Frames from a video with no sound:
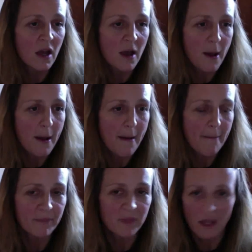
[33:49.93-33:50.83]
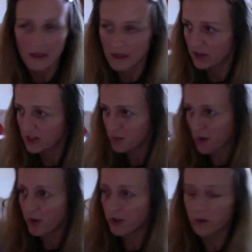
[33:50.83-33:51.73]
And then the
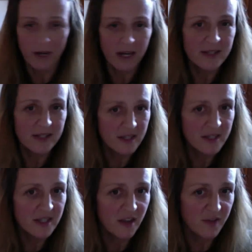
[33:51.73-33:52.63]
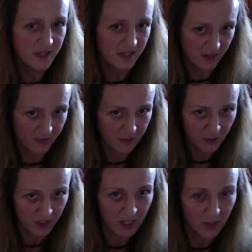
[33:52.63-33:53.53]
sprouted grains and this stuff is the stuff I'm
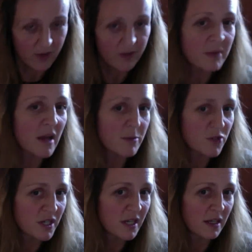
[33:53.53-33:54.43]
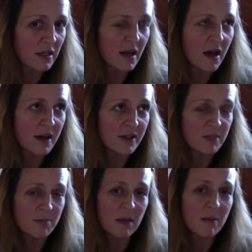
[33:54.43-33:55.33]
trying to get away from now. I'm trying to get
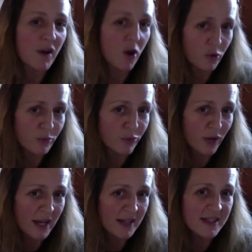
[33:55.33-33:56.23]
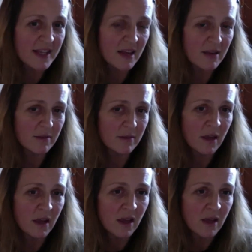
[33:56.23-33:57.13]
to make my own breads and
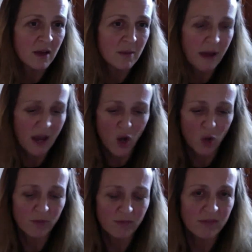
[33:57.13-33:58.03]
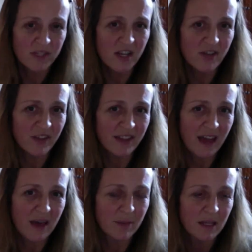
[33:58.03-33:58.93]
my own stuff like
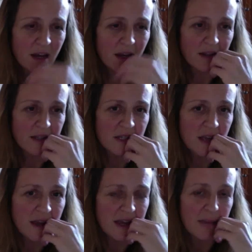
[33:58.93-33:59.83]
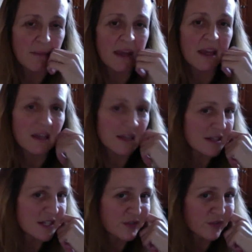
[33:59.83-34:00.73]
that, because I can make it
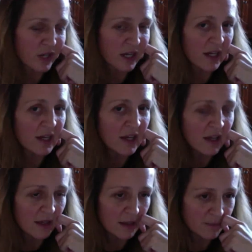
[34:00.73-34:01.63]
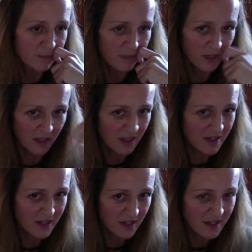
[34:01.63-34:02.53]
yeast free. And
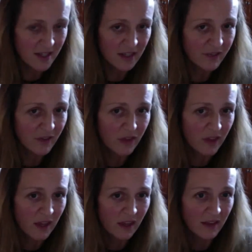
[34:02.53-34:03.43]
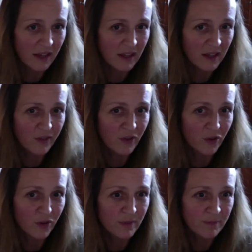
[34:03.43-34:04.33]
yeast is a living thing. Like if
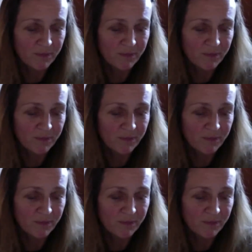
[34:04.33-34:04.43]
you're